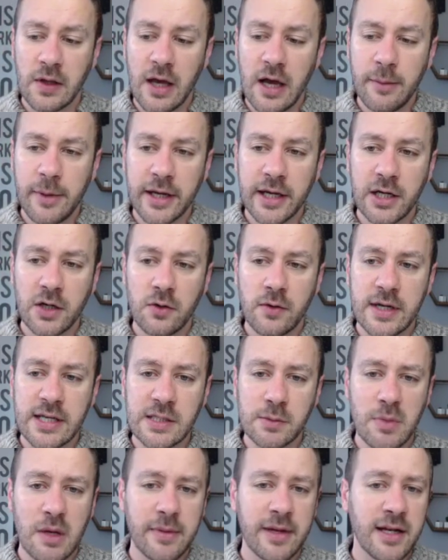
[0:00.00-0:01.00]
am I going to
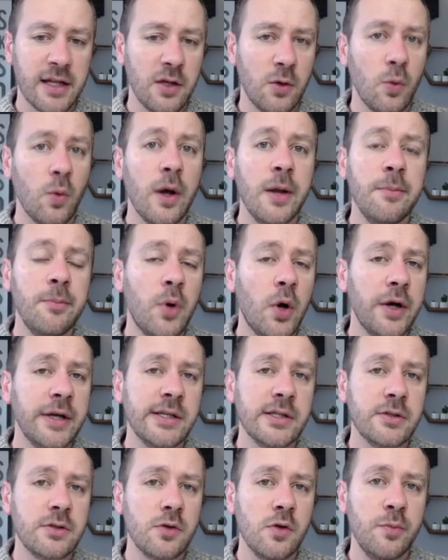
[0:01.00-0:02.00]
risk maybe another 1
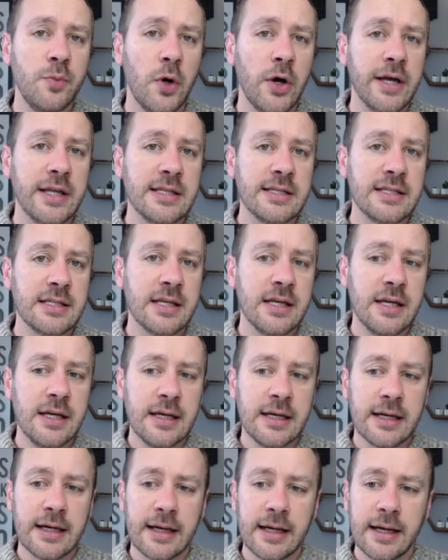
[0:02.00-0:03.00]
point, 2 points
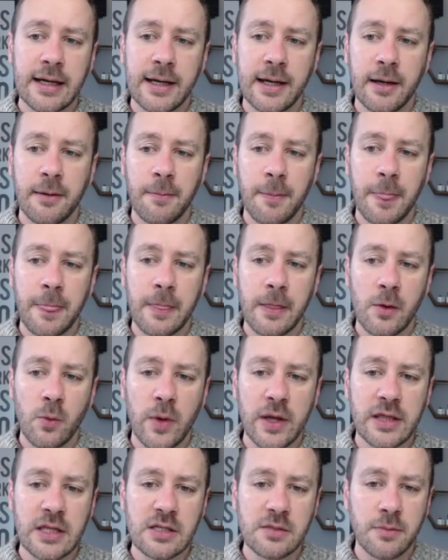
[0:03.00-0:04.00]

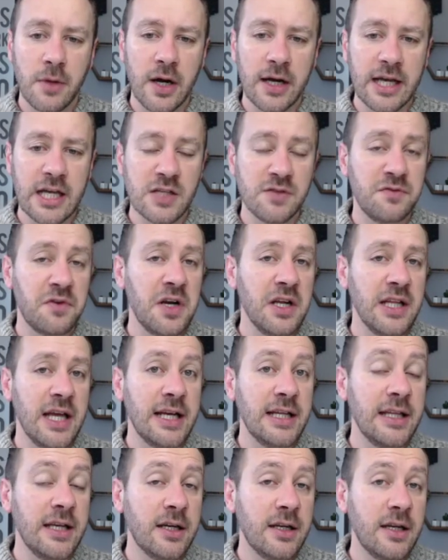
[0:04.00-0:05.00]
when this market is very
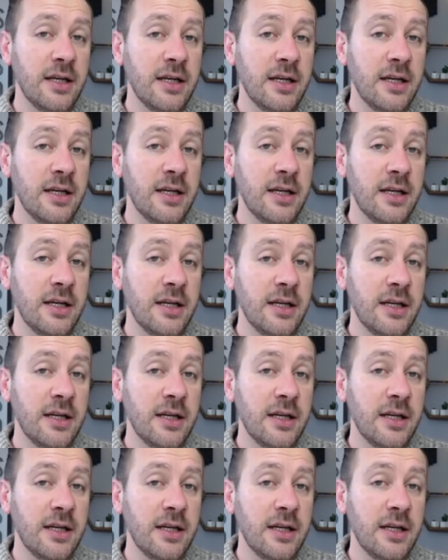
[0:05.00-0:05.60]
likely going to come back